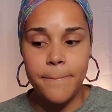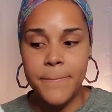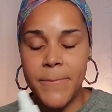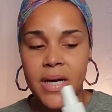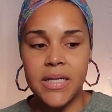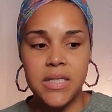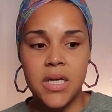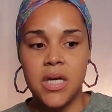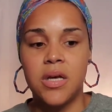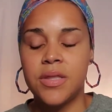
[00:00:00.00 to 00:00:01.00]
But
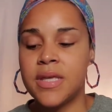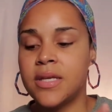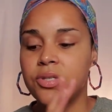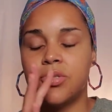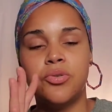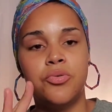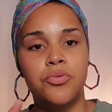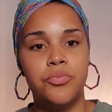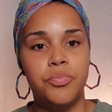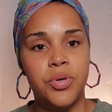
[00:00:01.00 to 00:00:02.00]
things to
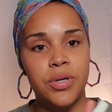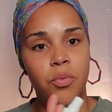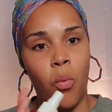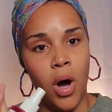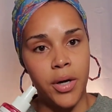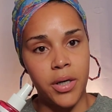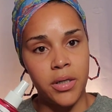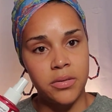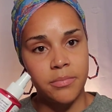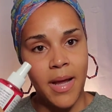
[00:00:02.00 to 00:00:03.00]
put water
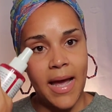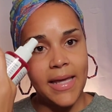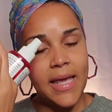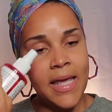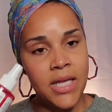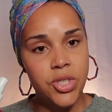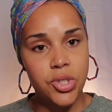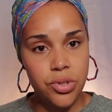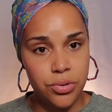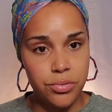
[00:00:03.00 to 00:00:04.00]
back
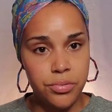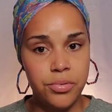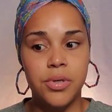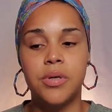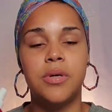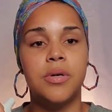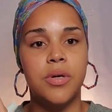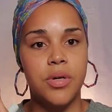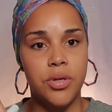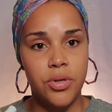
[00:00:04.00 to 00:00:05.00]
into
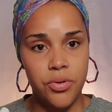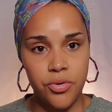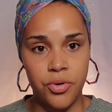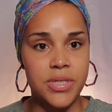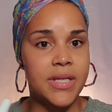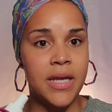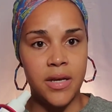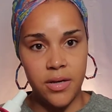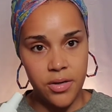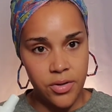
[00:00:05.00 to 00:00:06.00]
your skin,
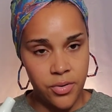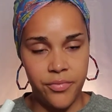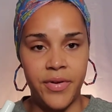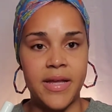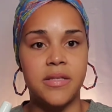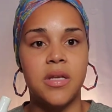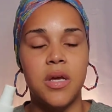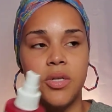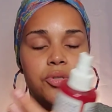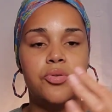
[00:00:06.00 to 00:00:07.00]
your face,
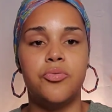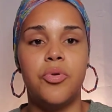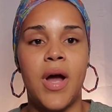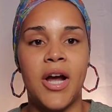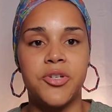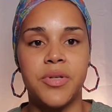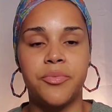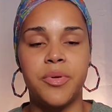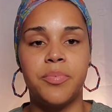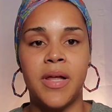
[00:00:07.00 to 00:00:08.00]
to actually
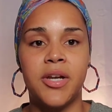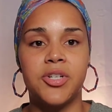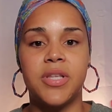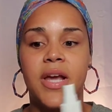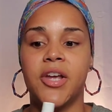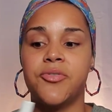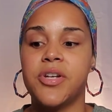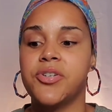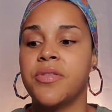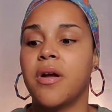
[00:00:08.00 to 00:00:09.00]
replenish the
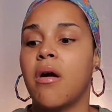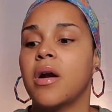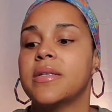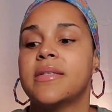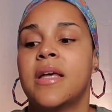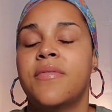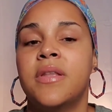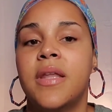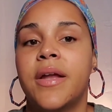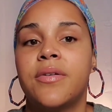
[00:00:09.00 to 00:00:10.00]
hydration. There are 7
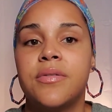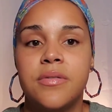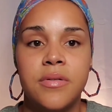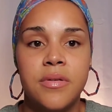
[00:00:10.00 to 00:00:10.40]
layers